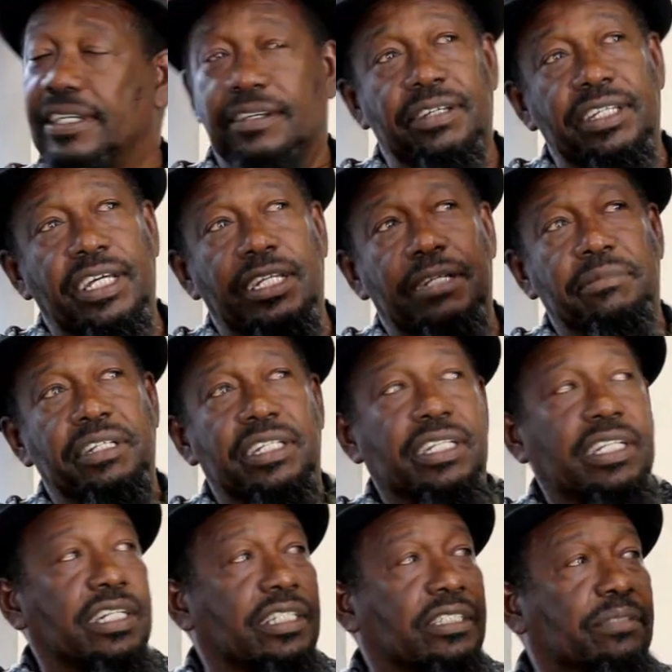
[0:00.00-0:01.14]
Well, the other
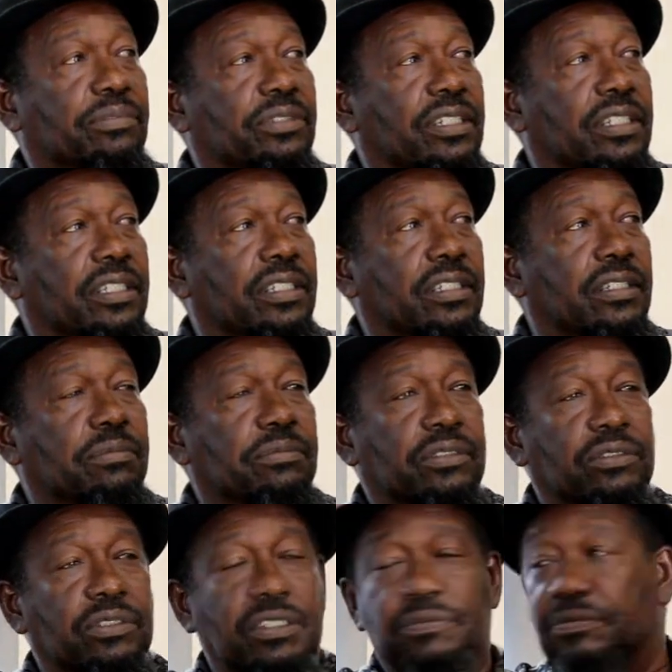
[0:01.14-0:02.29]
building I got up to
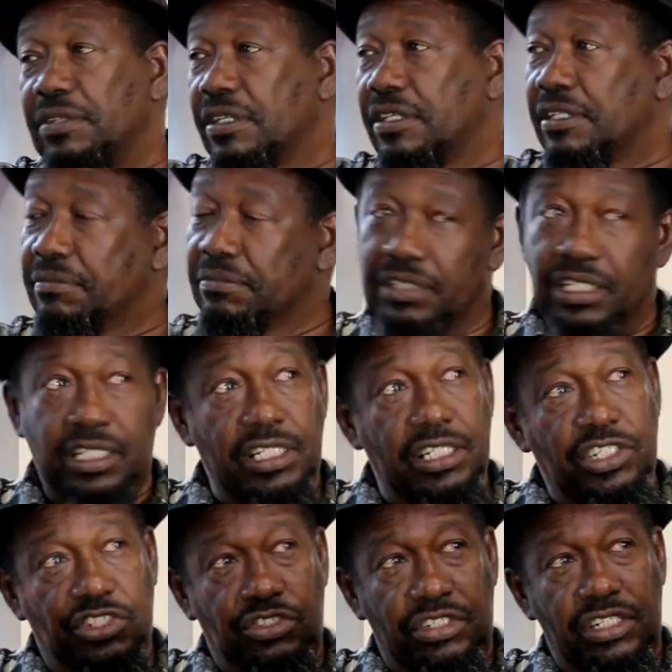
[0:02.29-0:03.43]
the head of
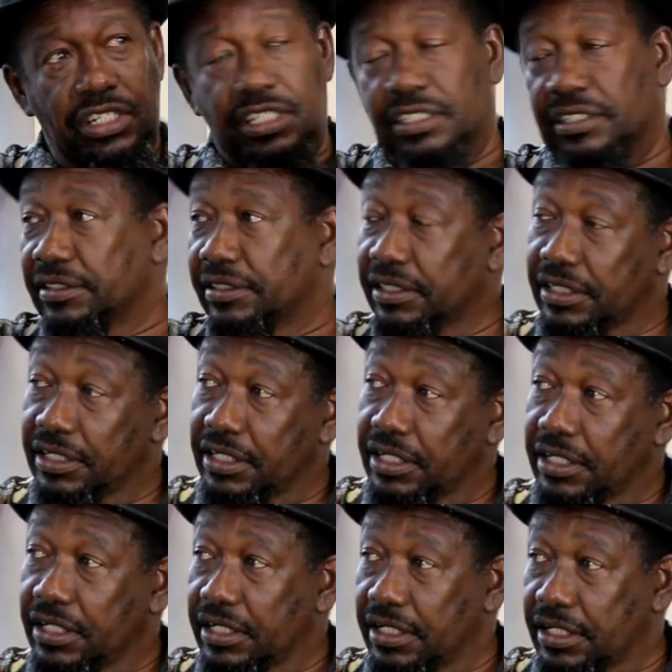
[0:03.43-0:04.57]
the street there,
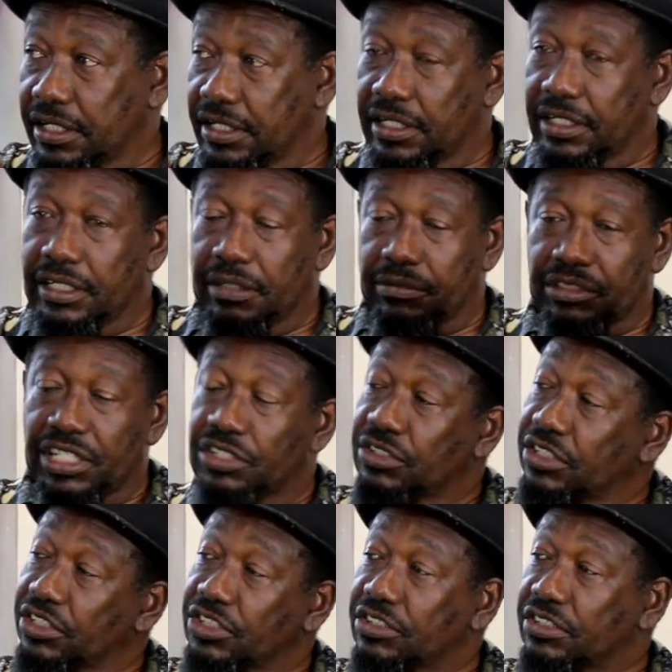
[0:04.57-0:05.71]
and
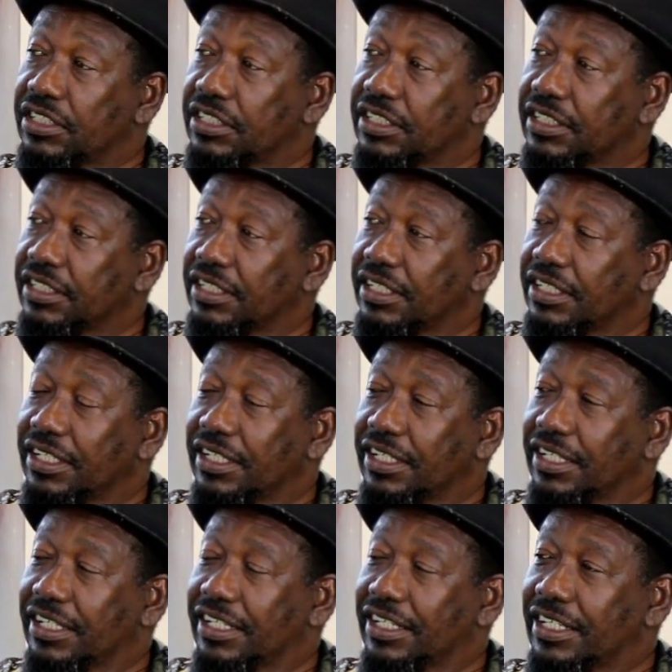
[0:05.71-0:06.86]
Central Street.
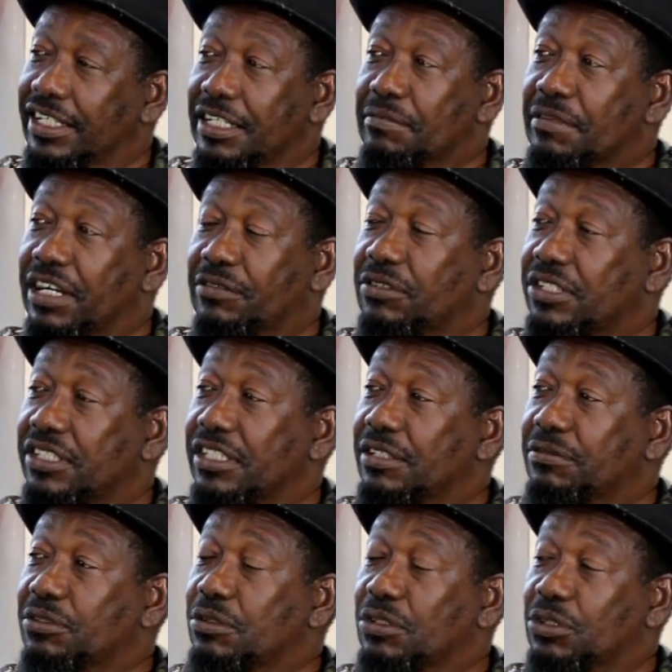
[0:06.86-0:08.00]
It didn't mark for
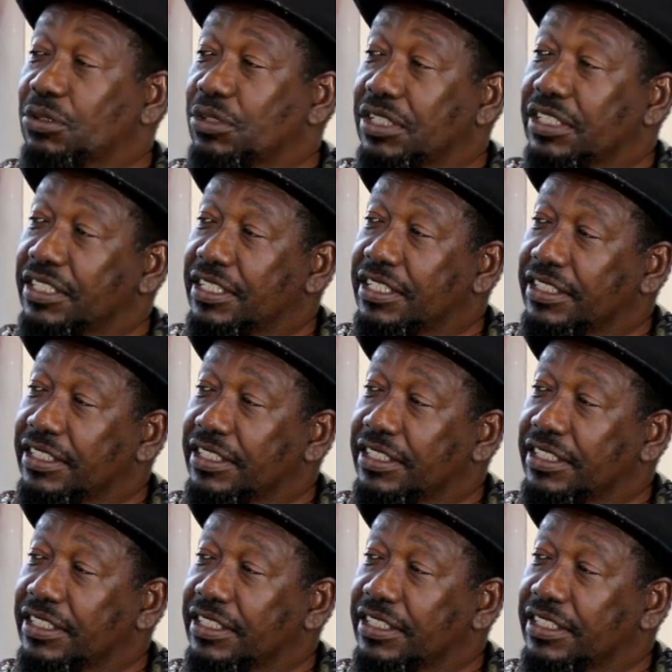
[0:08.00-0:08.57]
sale for over 2 years.